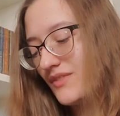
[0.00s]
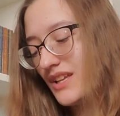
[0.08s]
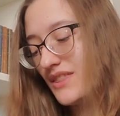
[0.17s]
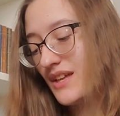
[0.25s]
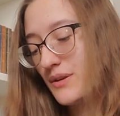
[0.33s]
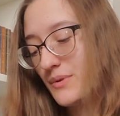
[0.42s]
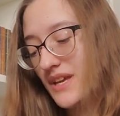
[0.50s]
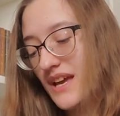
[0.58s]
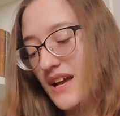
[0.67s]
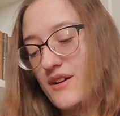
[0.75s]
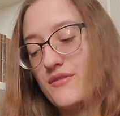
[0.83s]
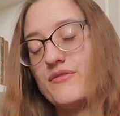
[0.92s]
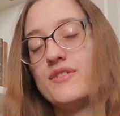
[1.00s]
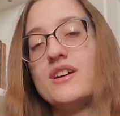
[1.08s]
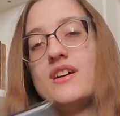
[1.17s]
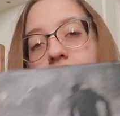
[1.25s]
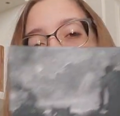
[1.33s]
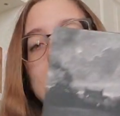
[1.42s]
And then we have
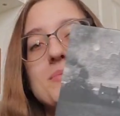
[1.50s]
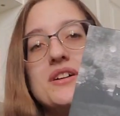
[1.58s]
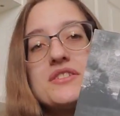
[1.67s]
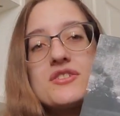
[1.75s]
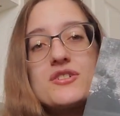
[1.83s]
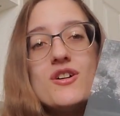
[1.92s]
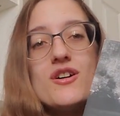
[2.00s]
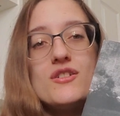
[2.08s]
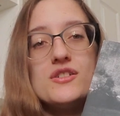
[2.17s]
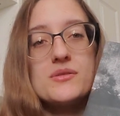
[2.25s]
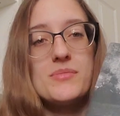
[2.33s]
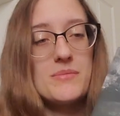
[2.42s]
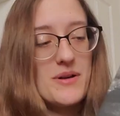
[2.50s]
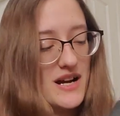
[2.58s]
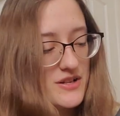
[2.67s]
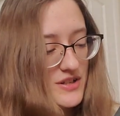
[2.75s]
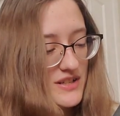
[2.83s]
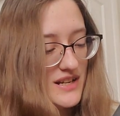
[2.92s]
A Monster Calls by
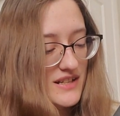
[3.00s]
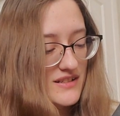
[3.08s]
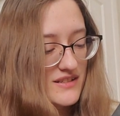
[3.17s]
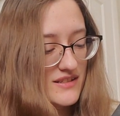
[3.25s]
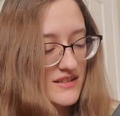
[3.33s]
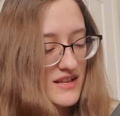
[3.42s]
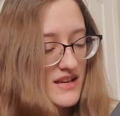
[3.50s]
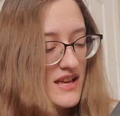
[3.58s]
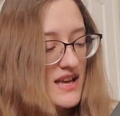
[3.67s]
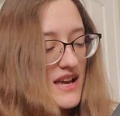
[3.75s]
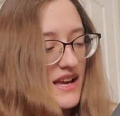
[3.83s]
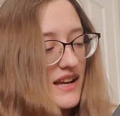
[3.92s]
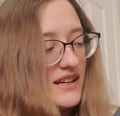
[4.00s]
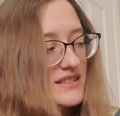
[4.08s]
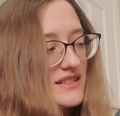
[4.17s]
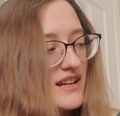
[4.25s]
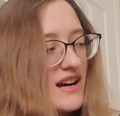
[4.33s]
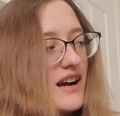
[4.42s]
Patrick Ness,
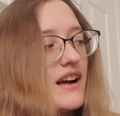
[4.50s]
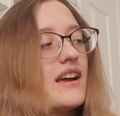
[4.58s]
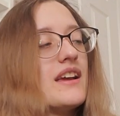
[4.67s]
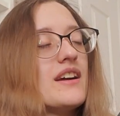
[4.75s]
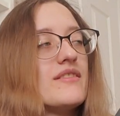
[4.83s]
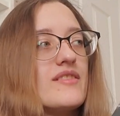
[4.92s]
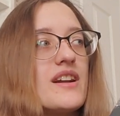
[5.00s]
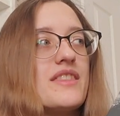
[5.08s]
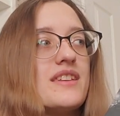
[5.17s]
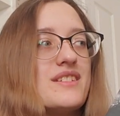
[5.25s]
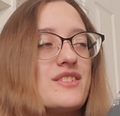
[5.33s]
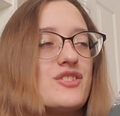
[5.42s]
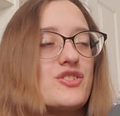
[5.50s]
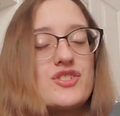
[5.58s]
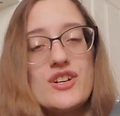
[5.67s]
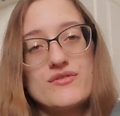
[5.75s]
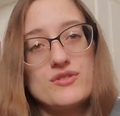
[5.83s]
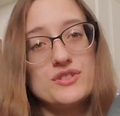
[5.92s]
and I have read this
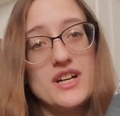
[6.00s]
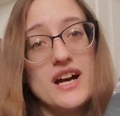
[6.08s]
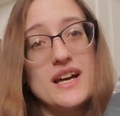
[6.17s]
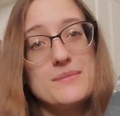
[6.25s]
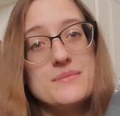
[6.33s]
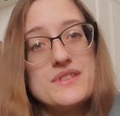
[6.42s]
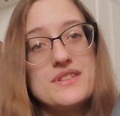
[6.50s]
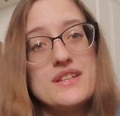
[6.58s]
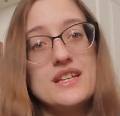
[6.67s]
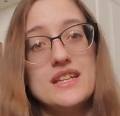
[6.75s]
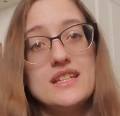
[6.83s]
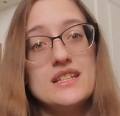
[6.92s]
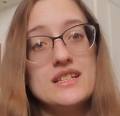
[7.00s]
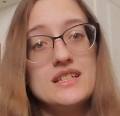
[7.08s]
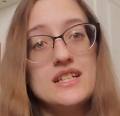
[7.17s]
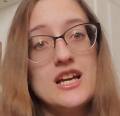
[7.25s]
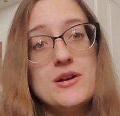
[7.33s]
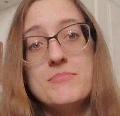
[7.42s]
several times in
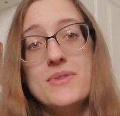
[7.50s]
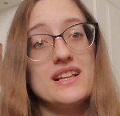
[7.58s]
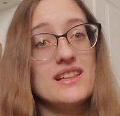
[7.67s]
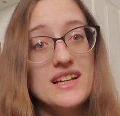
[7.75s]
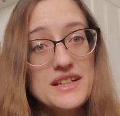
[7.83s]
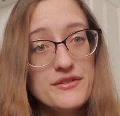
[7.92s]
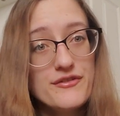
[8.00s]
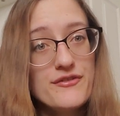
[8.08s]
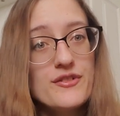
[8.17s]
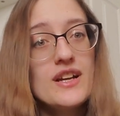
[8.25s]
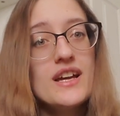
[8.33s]
my life,